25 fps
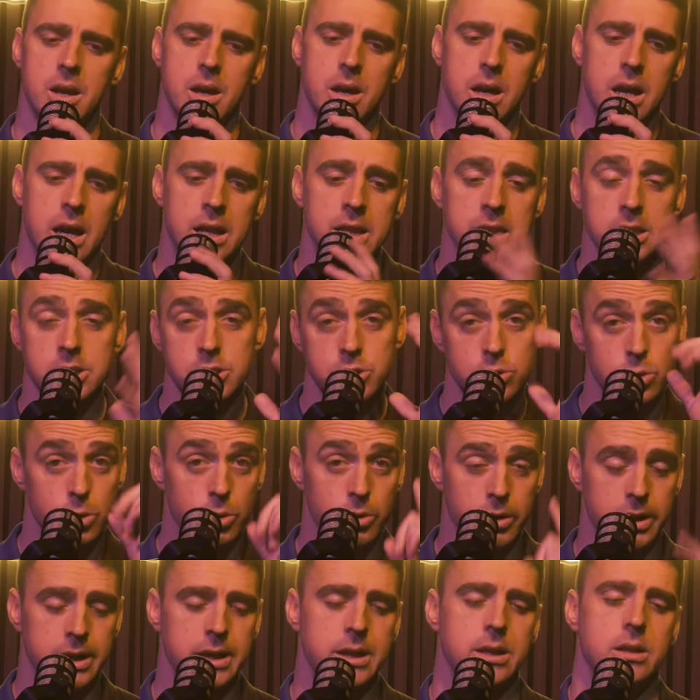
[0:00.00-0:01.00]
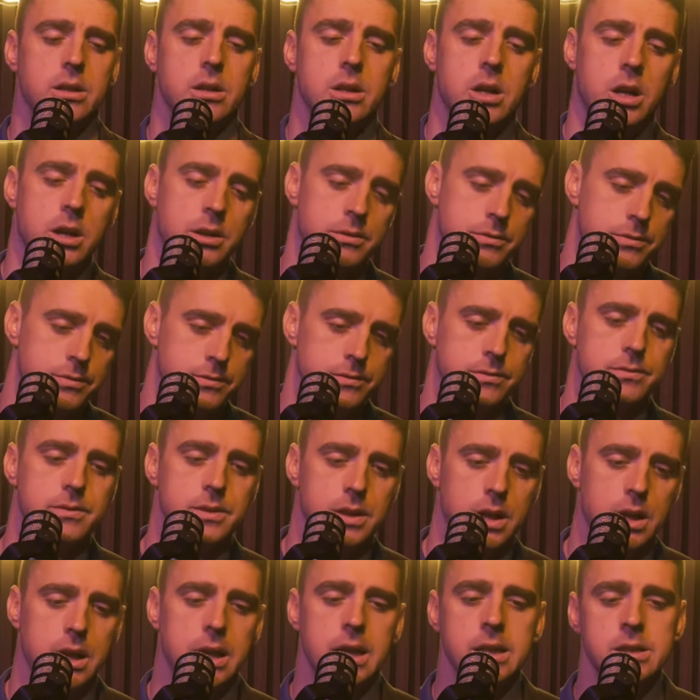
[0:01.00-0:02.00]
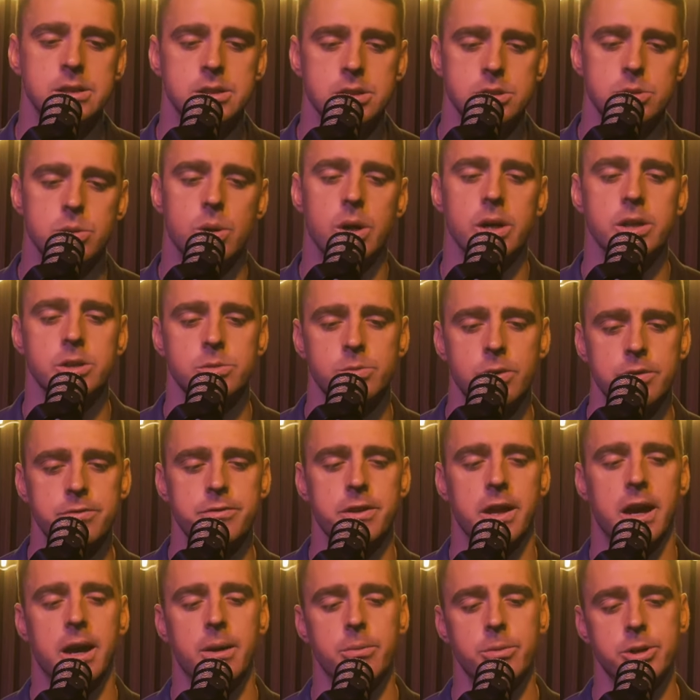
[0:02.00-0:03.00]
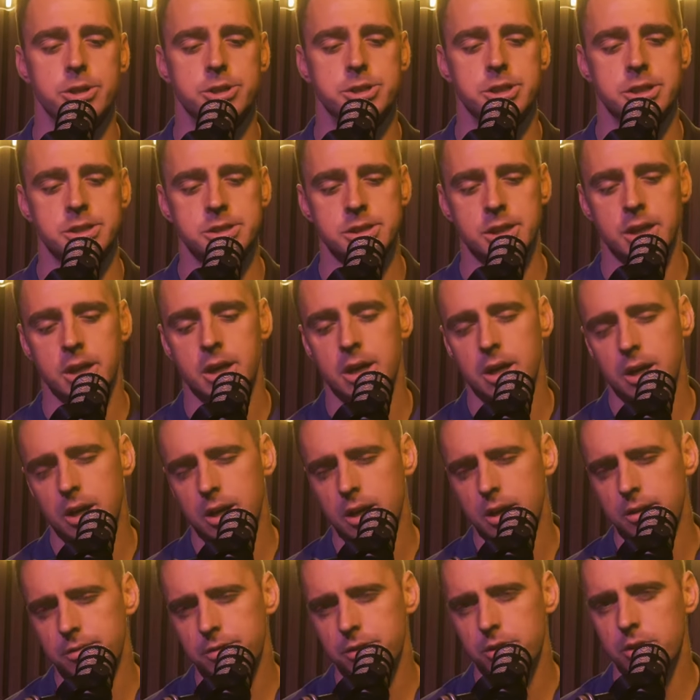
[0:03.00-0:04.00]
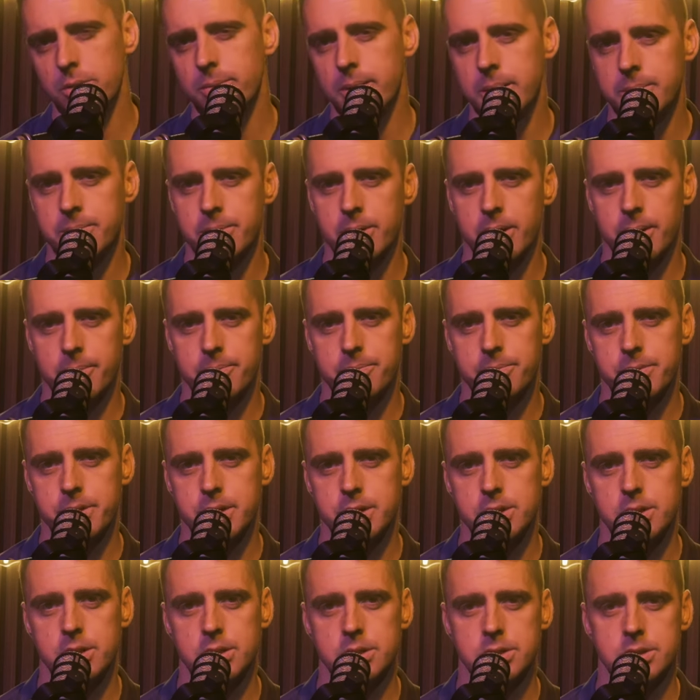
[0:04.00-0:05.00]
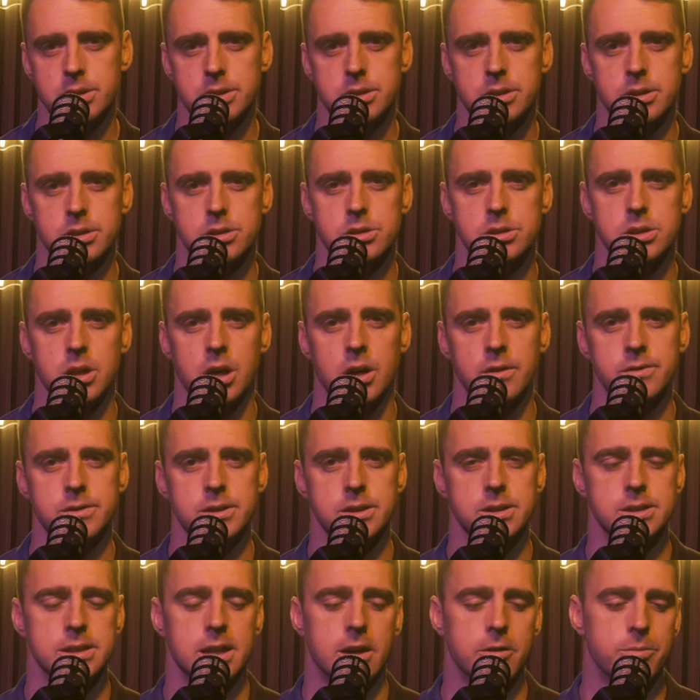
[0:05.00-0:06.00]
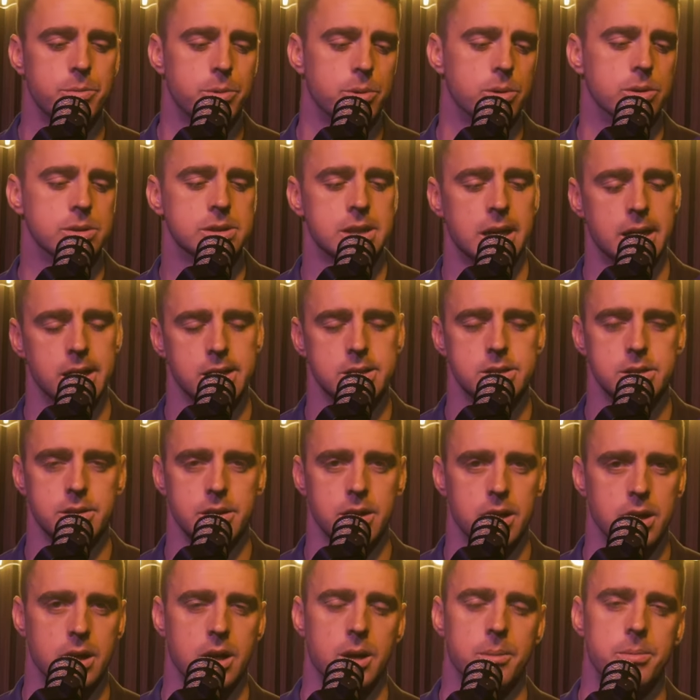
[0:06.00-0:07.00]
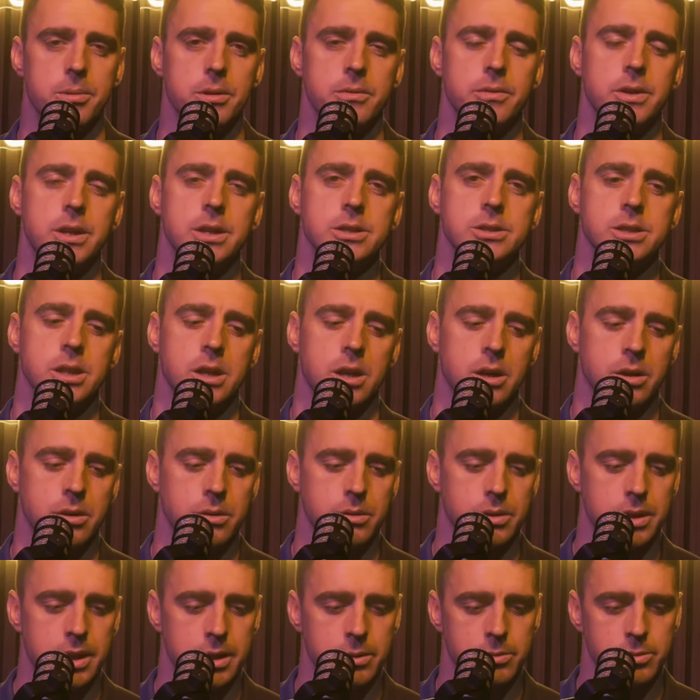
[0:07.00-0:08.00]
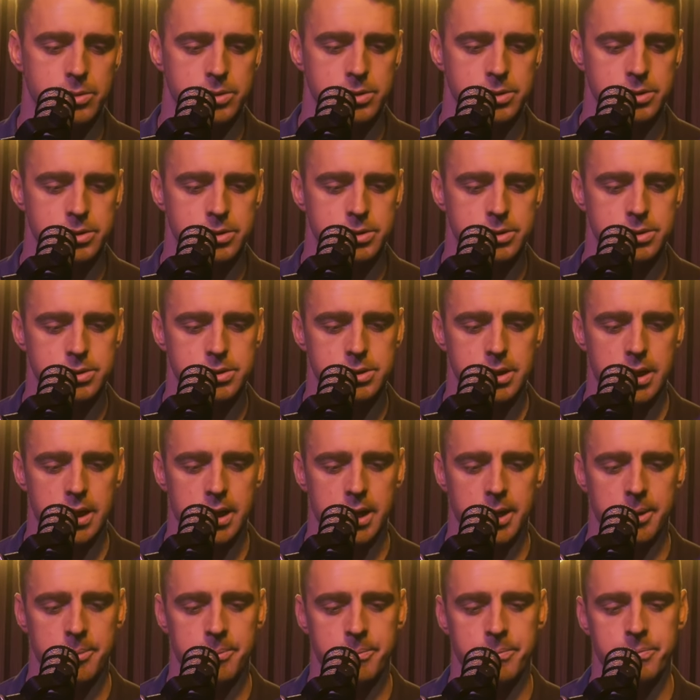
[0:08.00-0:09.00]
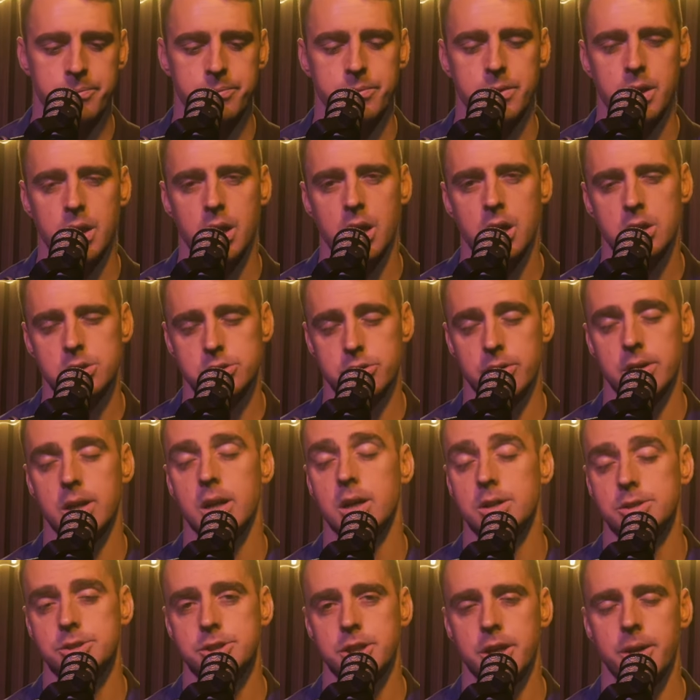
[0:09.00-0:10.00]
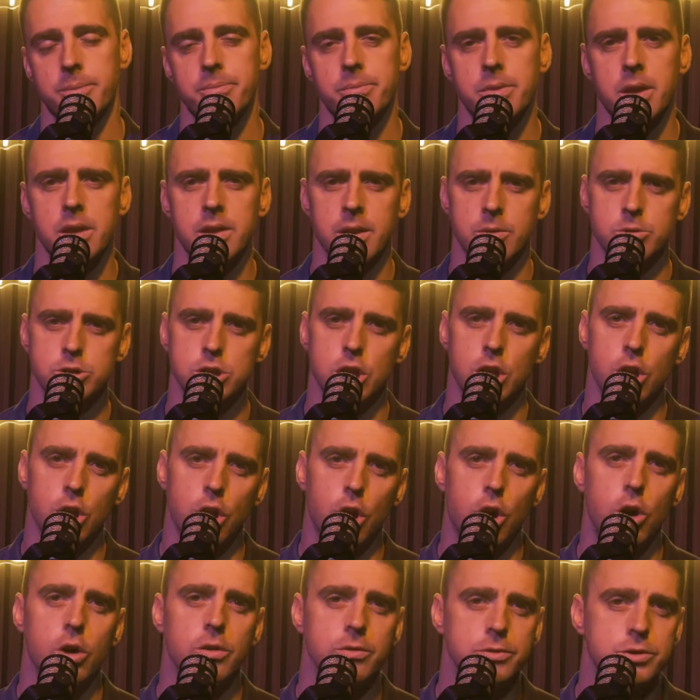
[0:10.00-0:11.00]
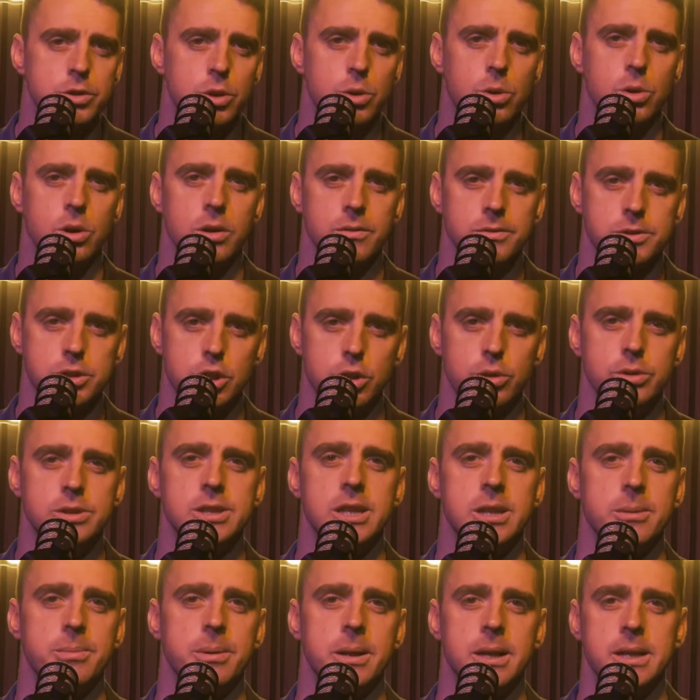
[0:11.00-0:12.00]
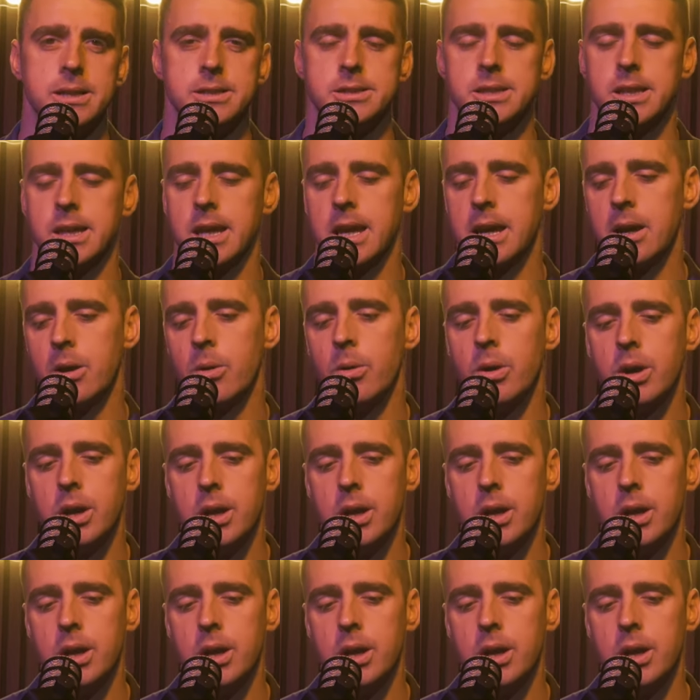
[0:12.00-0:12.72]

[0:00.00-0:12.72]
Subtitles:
And this story kind of intertwines with that, which is, if you remember the after the Southport attacks a couple of years ago, there was, last year, there was a lot of talk of two-tier policing, how